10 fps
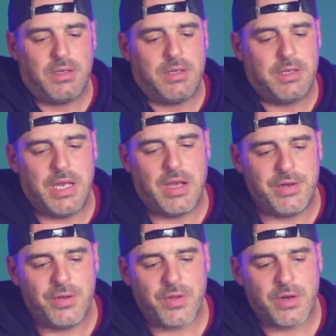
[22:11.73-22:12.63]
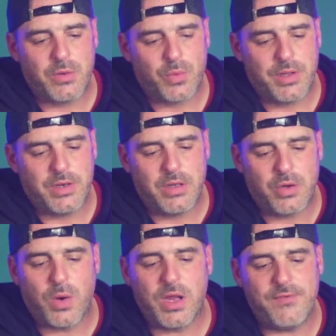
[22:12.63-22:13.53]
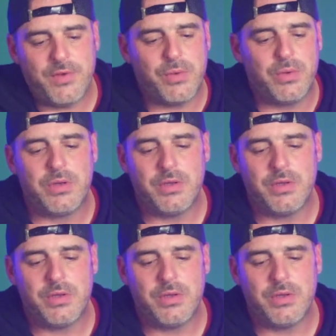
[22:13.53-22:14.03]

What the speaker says: Now I know that I'm going to run quite a few